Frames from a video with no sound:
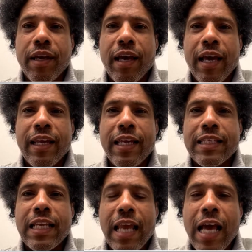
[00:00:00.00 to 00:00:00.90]
And his
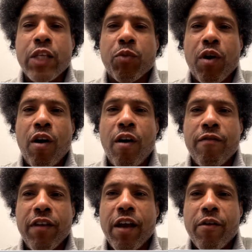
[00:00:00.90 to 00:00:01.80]
clients were all
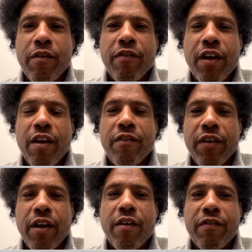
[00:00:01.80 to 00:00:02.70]
very, very,
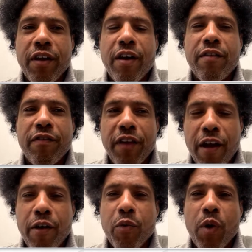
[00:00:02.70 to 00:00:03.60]
very, very,
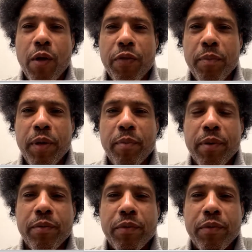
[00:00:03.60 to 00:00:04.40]
very wealthy people.